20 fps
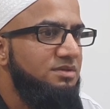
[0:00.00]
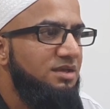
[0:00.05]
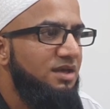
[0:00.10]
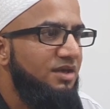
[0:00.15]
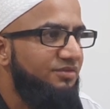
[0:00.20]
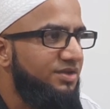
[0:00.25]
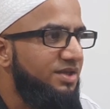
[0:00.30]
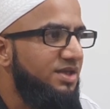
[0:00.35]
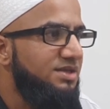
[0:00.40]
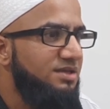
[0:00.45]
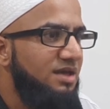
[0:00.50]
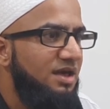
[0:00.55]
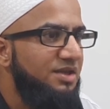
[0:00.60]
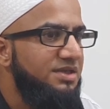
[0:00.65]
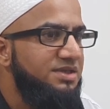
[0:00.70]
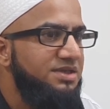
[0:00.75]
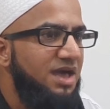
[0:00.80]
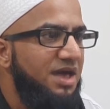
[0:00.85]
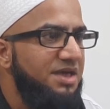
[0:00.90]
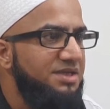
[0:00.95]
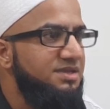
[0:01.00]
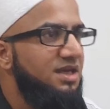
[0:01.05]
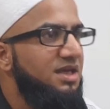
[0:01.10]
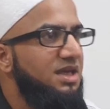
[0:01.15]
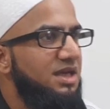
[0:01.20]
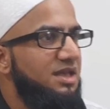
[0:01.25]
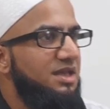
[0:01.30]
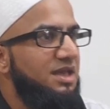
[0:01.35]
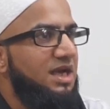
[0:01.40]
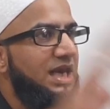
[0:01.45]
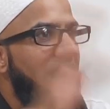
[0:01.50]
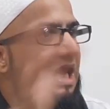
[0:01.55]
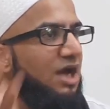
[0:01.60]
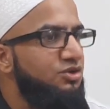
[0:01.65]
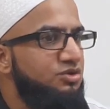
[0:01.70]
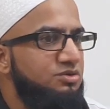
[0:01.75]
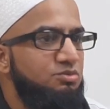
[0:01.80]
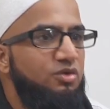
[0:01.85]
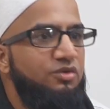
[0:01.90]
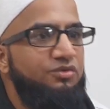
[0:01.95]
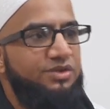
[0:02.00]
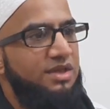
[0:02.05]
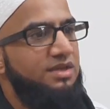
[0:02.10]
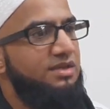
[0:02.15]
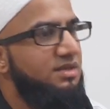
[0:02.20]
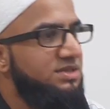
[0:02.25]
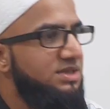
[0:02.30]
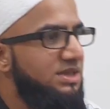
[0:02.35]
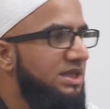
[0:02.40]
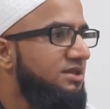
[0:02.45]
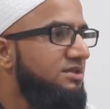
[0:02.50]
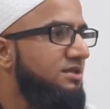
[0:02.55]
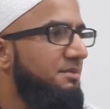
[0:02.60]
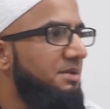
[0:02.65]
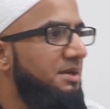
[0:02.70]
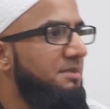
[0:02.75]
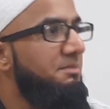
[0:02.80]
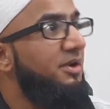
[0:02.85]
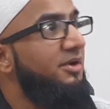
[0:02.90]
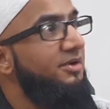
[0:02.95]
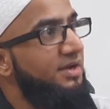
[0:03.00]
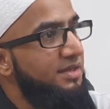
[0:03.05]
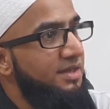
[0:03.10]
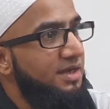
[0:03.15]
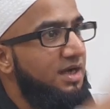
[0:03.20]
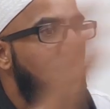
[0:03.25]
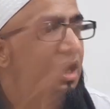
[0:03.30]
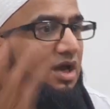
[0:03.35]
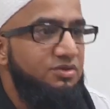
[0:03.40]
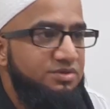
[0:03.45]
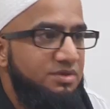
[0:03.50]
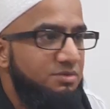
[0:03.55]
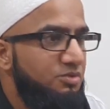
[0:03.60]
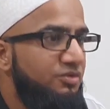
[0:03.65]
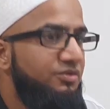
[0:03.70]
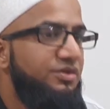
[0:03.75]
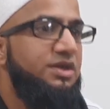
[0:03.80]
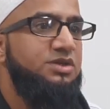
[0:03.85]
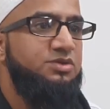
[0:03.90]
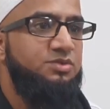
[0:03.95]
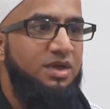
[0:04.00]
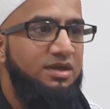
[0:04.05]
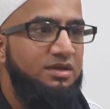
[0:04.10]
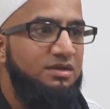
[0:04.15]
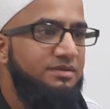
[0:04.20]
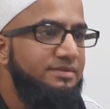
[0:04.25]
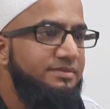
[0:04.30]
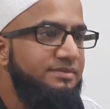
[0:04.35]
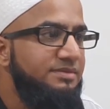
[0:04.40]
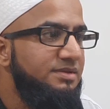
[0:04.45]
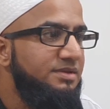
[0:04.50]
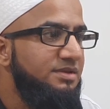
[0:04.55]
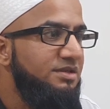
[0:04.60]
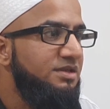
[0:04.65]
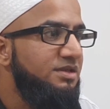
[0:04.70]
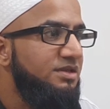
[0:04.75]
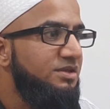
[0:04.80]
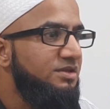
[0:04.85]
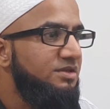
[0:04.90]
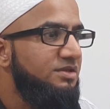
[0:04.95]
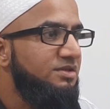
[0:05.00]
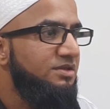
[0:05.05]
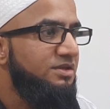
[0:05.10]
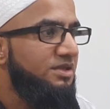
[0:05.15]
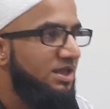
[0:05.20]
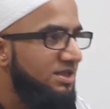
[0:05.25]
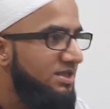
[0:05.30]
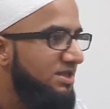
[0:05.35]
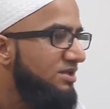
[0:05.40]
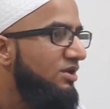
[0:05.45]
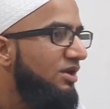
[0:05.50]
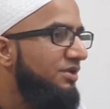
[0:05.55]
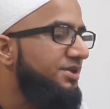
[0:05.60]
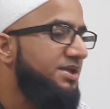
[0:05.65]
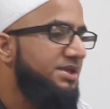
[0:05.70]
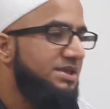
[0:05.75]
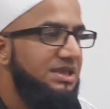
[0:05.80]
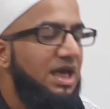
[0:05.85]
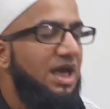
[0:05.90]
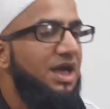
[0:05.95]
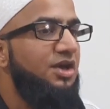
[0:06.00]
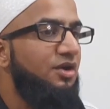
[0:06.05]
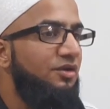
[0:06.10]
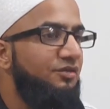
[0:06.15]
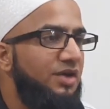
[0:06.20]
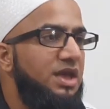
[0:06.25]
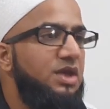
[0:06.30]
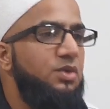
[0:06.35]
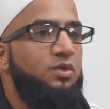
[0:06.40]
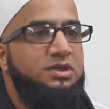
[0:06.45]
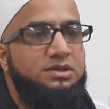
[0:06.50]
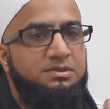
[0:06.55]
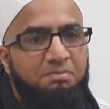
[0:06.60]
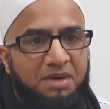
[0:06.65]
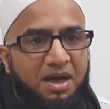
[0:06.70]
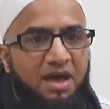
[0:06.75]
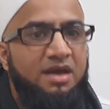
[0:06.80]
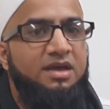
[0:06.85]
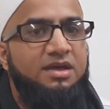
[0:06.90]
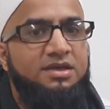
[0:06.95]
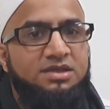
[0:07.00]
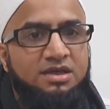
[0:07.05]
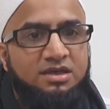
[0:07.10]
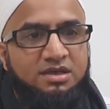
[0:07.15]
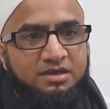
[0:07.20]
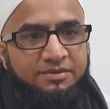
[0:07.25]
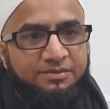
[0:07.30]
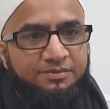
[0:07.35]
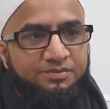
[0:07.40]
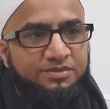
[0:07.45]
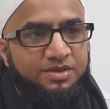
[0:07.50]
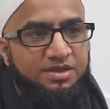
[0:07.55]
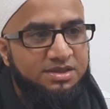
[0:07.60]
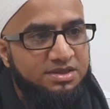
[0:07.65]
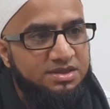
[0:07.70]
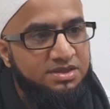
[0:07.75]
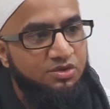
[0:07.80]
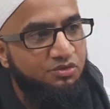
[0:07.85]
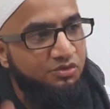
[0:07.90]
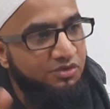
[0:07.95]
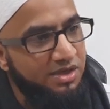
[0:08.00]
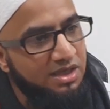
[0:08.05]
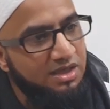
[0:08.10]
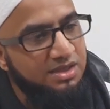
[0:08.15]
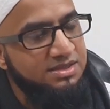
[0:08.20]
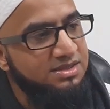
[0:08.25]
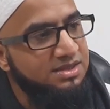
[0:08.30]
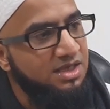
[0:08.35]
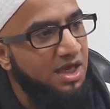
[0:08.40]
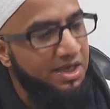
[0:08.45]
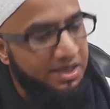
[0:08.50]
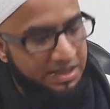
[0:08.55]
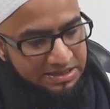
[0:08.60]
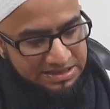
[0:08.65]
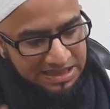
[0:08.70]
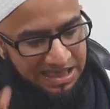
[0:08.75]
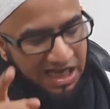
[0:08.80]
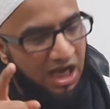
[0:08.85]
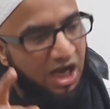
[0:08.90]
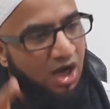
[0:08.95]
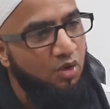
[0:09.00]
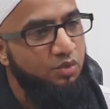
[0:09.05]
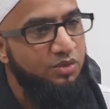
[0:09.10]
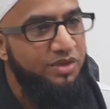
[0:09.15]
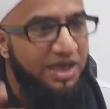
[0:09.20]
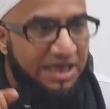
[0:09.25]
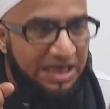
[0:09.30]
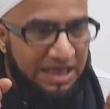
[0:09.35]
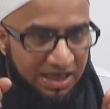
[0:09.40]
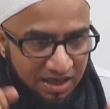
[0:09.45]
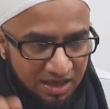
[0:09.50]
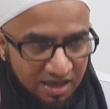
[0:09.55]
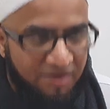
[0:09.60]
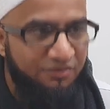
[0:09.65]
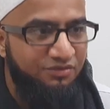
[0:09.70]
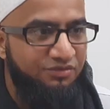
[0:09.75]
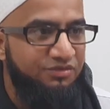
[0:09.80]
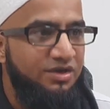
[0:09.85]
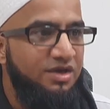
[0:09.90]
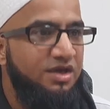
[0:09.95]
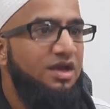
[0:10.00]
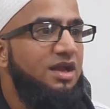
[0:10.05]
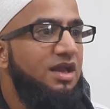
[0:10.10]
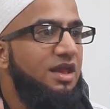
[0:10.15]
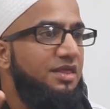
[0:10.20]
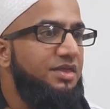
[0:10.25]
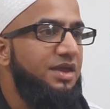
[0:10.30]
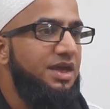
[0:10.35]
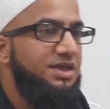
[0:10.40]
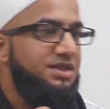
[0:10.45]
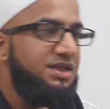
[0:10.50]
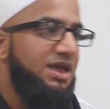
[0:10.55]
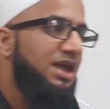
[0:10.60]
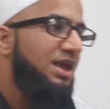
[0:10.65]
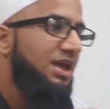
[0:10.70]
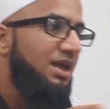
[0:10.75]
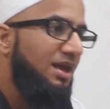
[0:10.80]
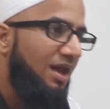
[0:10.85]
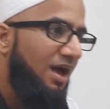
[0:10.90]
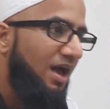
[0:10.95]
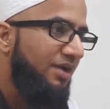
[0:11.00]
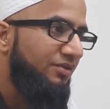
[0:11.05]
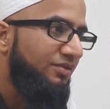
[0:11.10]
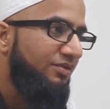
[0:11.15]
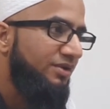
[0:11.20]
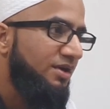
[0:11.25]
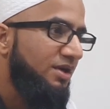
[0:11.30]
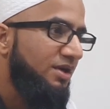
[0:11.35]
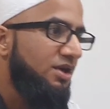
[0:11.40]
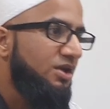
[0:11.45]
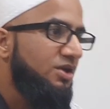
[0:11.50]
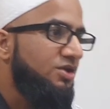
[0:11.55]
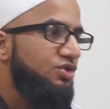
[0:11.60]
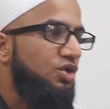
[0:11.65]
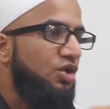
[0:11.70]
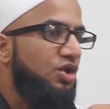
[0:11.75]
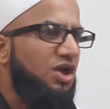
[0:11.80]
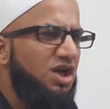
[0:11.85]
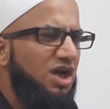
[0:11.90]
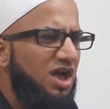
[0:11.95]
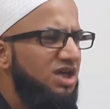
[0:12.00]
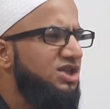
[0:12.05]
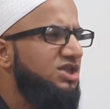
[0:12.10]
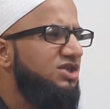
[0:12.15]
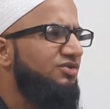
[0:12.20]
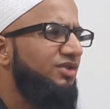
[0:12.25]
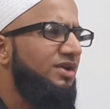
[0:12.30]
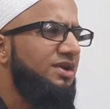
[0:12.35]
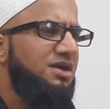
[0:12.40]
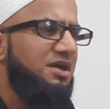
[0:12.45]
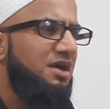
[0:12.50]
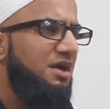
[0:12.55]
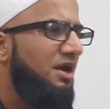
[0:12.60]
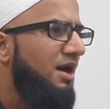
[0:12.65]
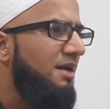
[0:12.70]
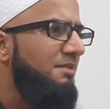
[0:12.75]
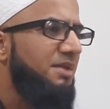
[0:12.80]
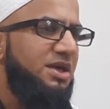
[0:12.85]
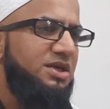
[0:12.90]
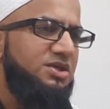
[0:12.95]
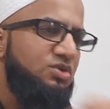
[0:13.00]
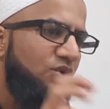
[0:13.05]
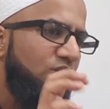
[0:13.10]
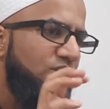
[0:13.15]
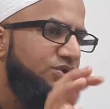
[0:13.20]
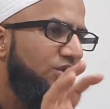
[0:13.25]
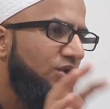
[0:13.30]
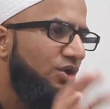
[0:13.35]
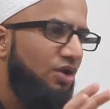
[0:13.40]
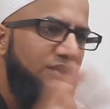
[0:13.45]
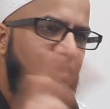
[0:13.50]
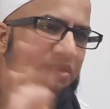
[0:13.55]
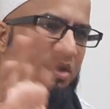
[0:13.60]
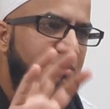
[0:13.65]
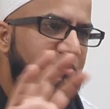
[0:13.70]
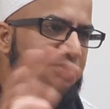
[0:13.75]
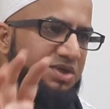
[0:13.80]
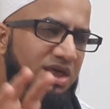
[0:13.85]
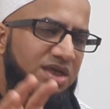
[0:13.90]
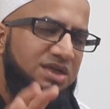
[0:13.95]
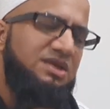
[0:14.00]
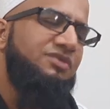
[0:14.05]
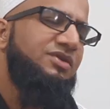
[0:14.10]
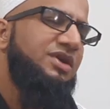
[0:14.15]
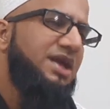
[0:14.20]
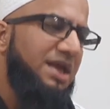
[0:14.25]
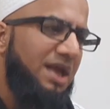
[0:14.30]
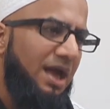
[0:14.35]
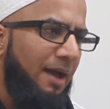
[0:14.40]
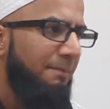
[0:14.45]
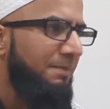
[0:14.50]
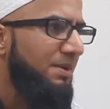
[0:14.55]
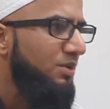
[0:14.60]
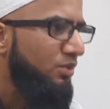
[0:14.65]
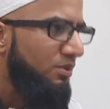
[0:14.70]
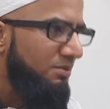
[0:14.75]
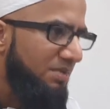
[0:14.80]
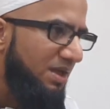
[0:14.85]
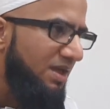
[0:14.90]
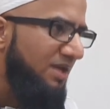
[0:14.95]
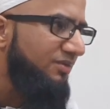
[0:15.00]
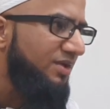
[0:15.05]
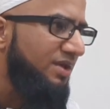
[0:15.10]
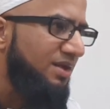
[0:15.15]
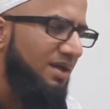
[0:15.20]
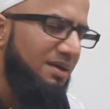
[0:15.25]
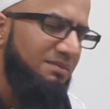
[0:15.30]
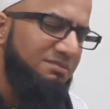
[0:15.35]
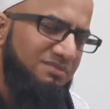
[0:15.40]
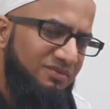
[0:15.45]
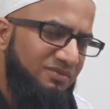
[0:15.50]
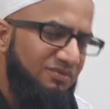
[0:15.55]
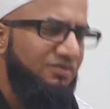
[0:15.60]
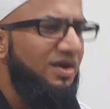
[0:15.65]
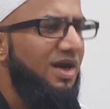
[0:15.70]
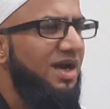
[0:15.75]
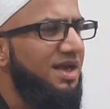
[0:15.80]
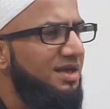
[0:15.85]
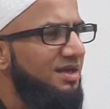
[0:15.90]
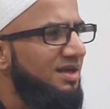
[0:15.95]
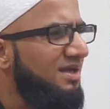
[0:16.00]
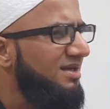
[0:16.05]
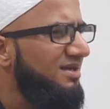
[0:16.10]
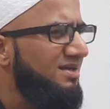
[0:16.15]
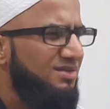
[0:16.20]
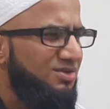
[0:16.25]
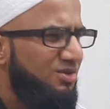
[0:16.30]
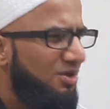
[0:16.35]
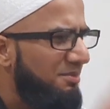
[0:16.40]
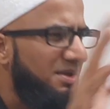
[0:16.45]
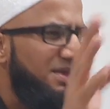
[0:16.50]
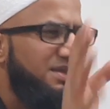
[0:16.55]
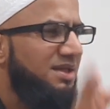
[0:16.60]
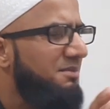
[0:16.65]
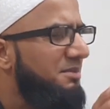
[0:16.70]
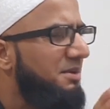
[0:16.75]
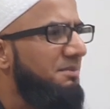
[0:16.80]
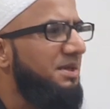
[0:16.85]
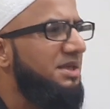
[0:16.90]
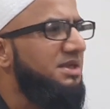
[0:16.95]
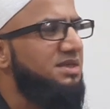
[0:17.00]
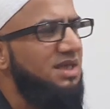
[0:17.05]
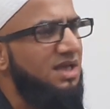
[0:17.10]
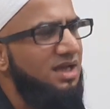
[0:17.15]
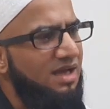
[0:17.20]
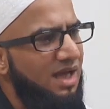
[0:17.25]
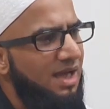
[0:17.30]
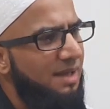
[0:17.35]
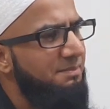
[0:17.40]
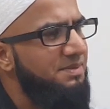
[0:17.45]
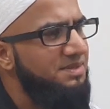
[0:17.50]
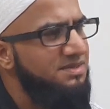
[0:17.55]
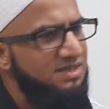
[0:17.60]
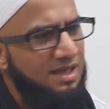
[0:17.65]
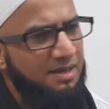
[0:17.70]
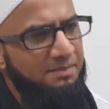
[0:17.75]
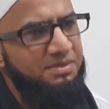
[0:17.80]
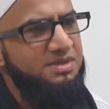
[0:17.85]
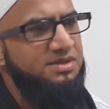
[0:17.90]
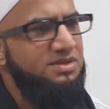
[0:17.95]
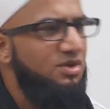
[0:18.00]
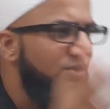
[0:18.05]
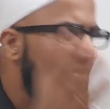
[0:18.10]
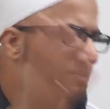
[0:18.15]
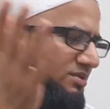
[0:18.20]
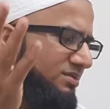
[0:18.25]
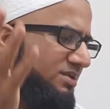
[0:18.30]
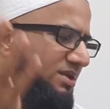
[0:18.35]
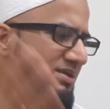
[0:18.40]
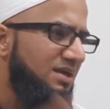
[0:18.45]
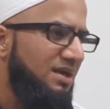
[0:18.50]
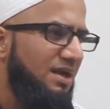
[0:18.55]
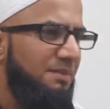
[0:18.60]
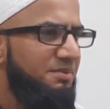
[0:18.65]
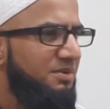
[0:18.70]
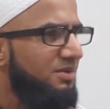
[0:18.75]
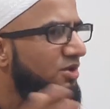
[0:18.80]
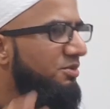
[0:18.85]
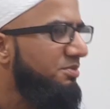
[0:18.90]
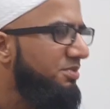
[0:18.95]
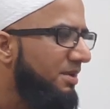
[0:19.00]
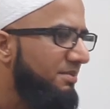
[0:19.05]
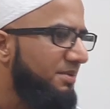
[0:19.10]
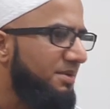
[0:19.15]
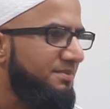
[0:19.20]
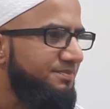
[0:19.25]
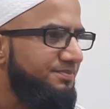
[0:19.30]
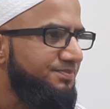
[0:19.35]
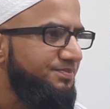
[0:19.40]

If these are the signs, suddenly the clouds move, then the Sikhs are being buried and the clouds are moving as well. This is not the sign of anyone's piety. The real sign is how they live their daily life. So kashf and karama is also not the objective. It can happen, we believe in them, fine, don't make them a big deal. Happens, no, doesn't happen, no problem.